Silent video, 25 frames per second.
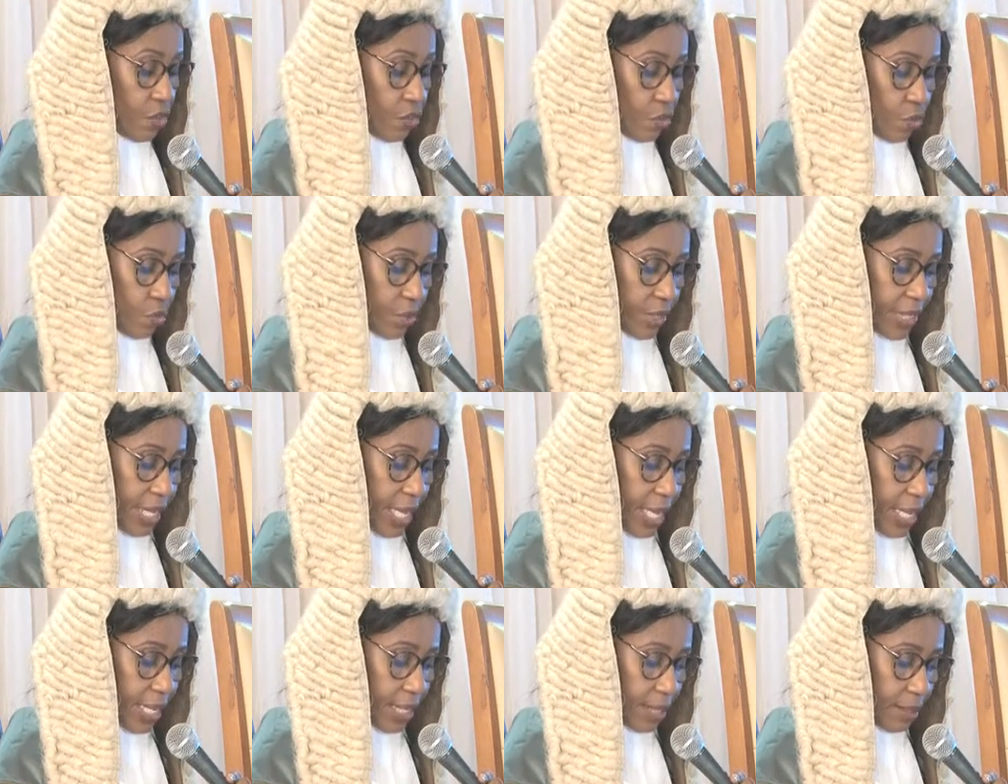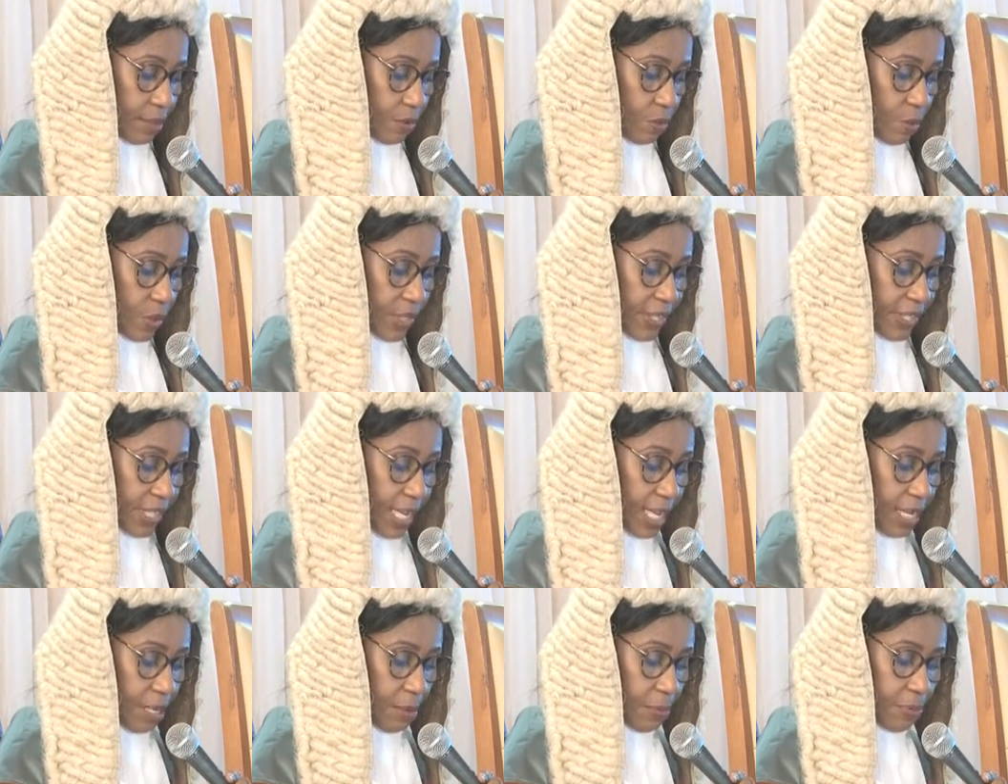Today, we
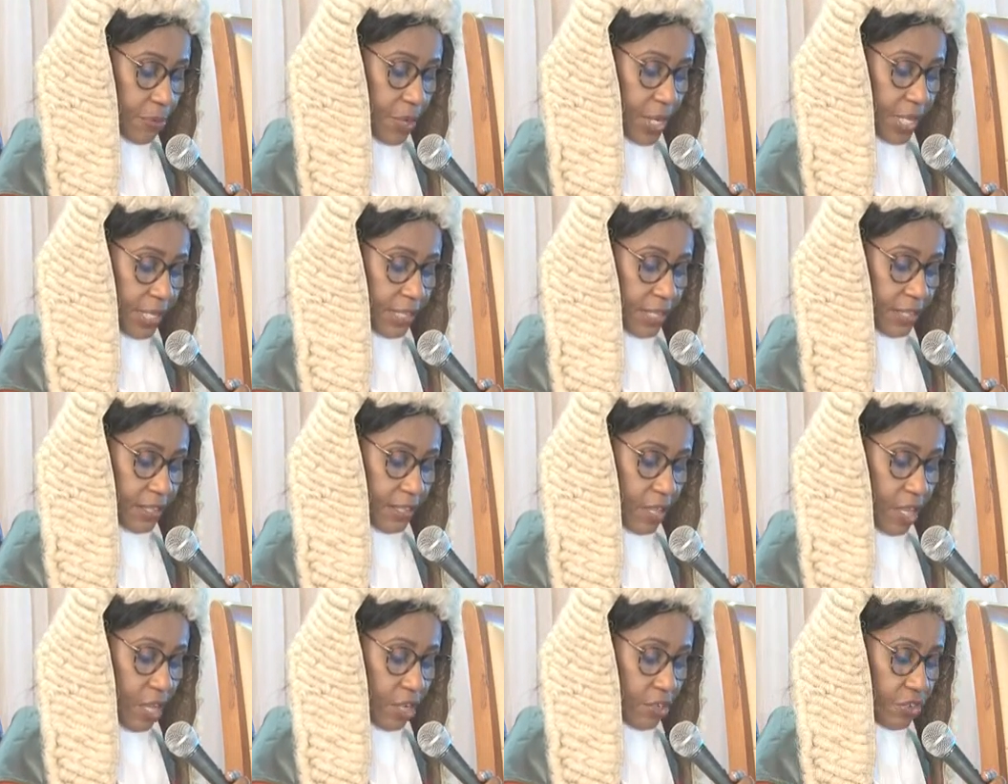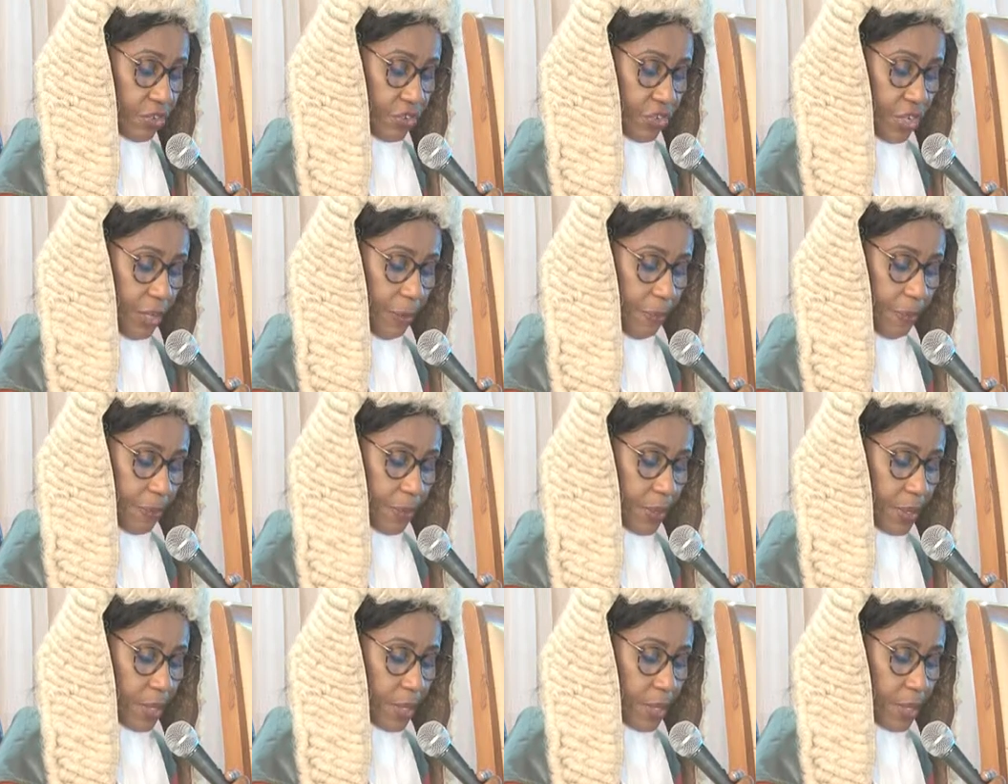celebrate his lordship,